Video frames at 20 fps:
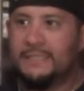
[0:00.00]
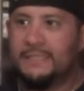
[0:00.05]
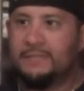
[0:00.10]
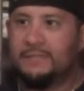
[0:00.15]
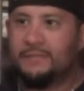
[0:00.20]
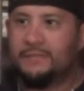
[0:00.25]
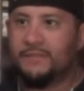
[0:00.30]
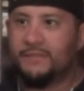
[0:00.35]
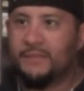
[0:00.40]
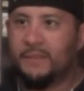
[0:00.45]

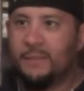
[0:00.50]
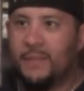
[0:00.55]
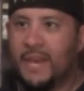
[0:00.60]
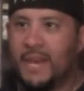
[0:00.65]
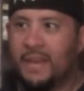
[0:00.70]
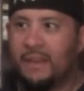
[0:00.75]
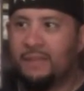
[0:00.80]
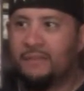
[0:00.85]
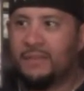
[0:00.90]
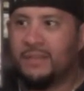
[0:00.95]
From the
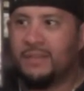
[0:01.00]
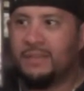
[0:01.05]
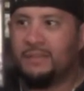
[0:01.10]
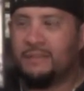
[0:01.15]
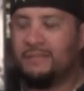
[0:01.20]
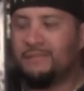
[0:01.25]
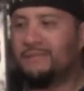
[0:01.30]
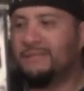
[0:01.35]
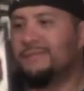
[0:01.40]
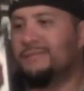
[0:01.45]
back of
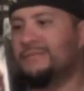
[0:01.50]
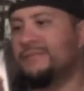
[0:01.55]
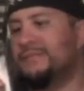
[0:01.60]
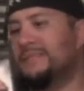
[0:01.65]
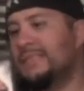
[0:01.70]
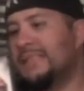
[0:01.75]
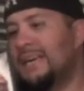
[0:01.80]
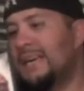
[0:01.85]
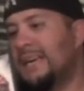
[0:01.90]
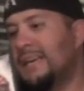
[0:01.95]
it,
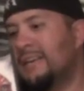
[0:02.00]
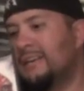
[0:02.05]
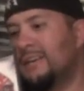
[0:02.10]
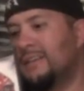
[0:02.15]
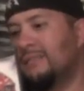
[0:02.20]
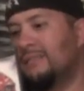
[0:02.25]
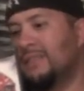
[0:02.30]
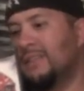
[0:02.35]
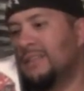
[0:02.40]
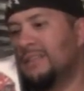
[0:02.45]
I
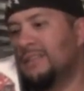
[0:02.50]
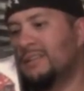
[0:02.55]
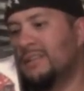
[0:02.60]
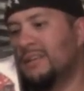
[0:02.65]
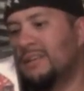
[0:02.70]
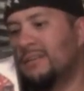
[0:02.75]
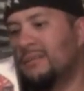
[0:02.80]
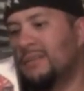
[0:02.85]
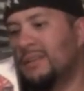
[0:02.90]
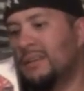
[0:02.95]
couldn't really
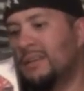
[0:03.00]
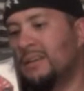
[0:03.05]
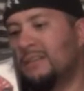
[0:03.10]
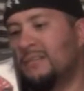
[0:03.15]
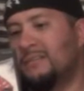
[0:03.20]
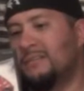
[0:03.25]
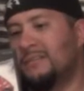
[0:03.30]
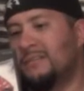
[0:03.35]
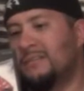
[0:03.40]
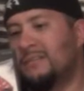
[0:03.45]
tell you what the
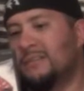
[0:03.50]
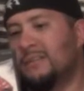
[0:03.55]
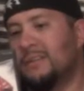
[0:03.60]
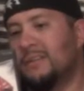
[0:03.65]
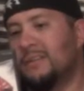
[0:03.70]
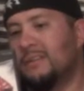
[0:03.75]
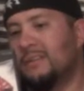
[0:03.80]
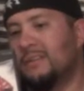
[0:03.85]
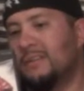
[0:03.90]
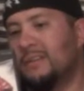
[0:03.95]
hell was going on.